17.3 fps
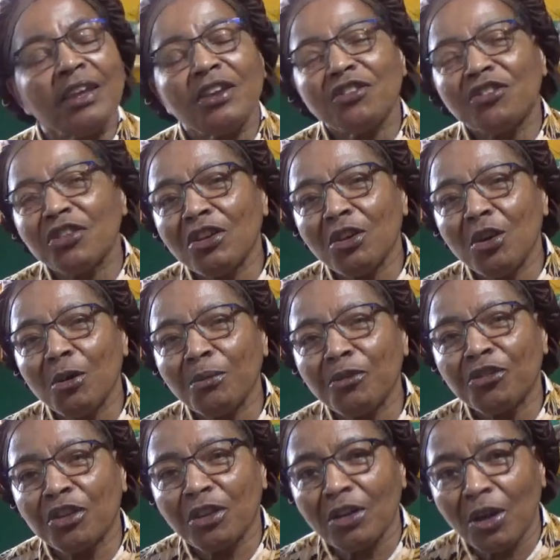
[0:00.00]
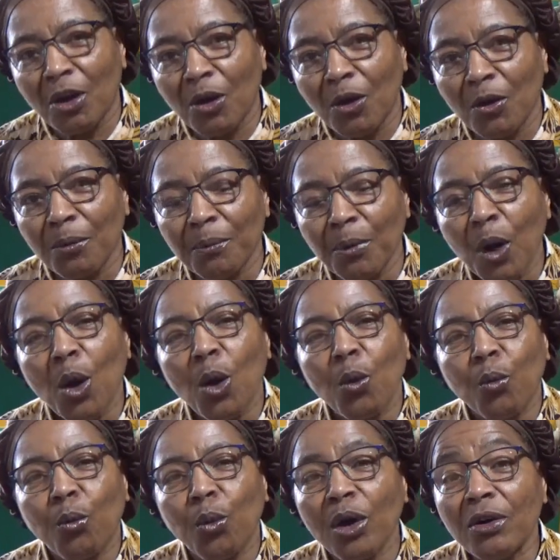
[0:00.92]
Shalom, shalom.
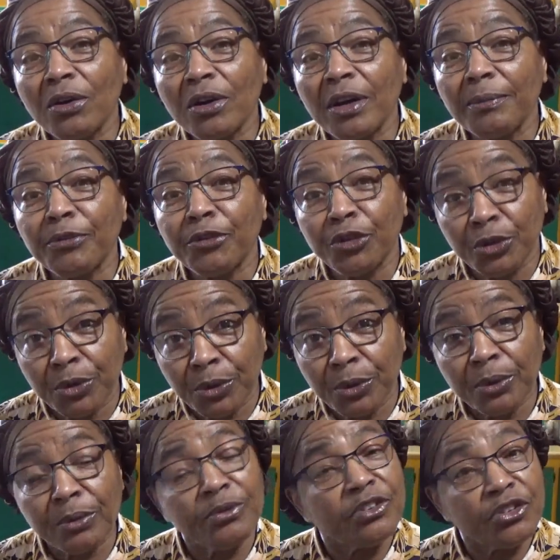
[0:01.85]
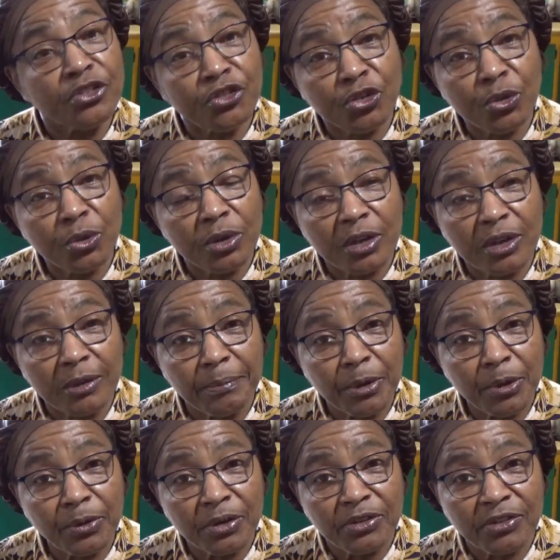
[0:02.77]
Welcome to Tshuwah
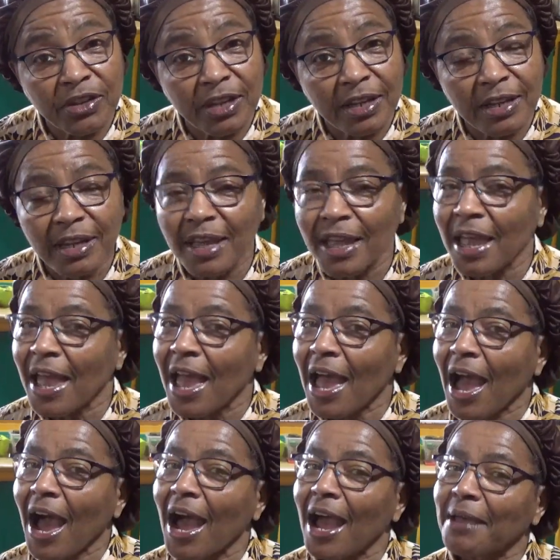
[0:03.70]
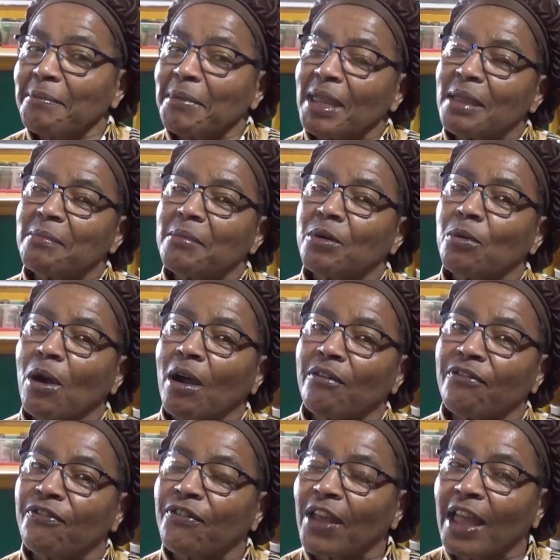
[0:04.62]
Community. I'm Ima
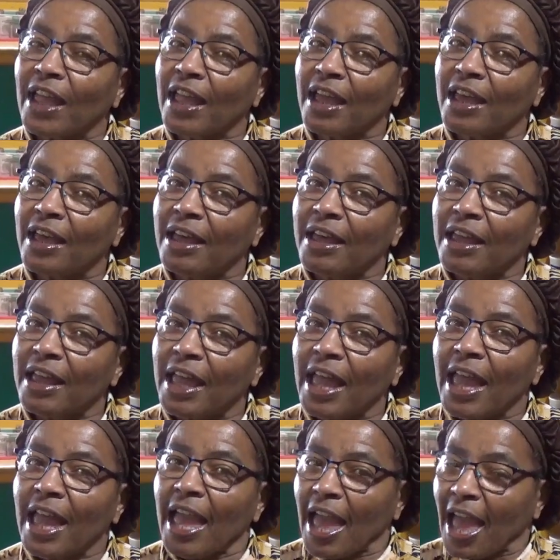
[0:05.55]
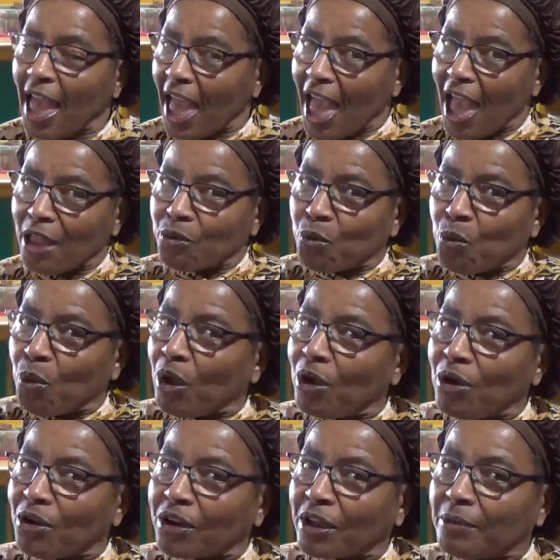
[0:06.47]
Rafea, and
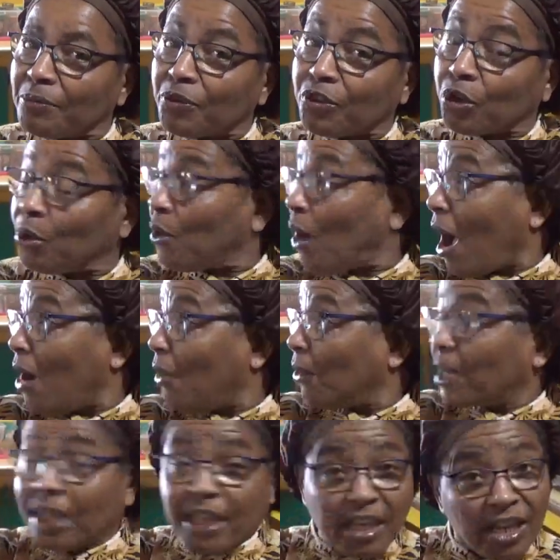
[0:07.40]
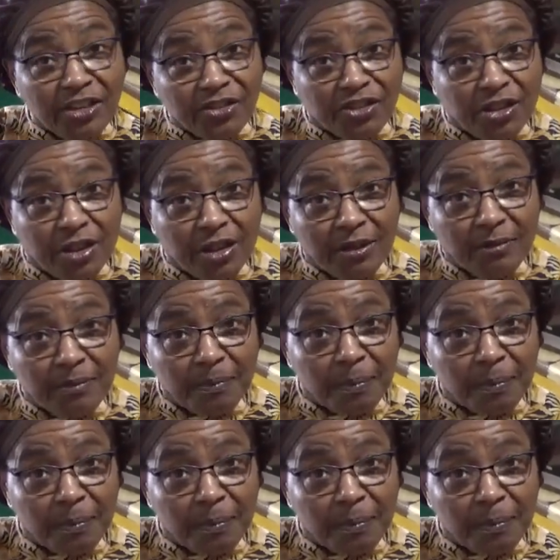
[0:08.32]
welcome to our kitchen.